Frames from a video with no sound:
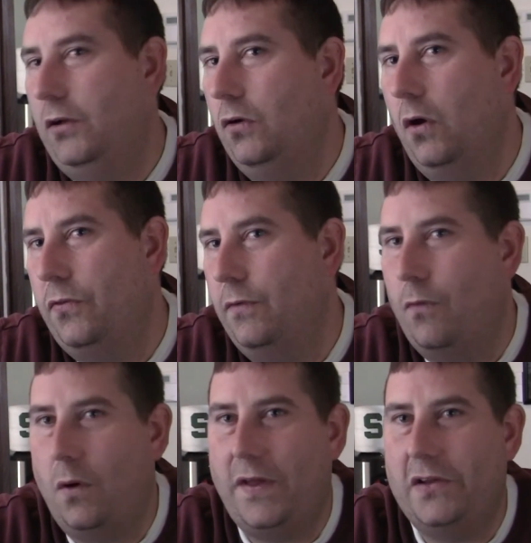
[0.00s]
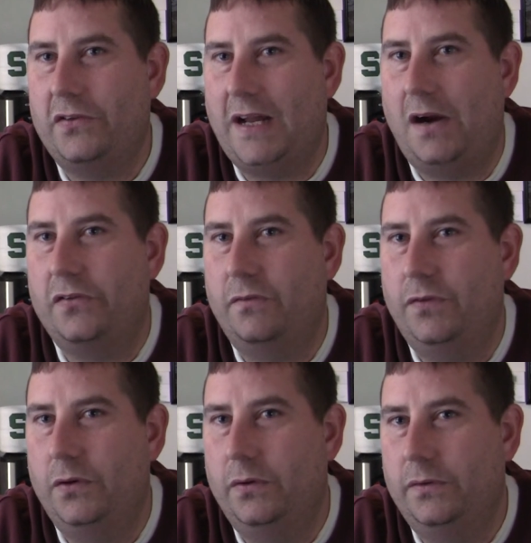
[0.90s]
and you go through $4,000 in
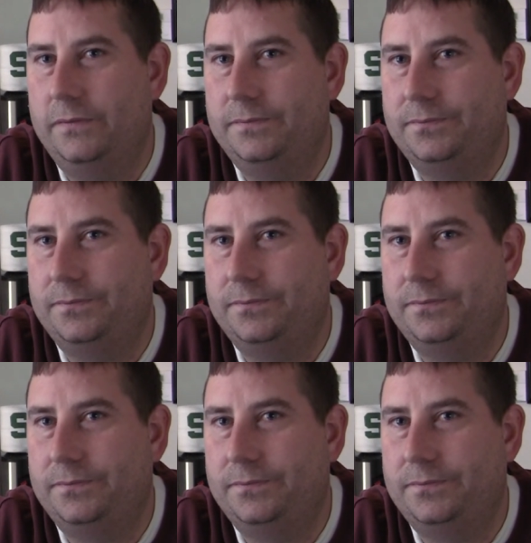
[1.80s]
food.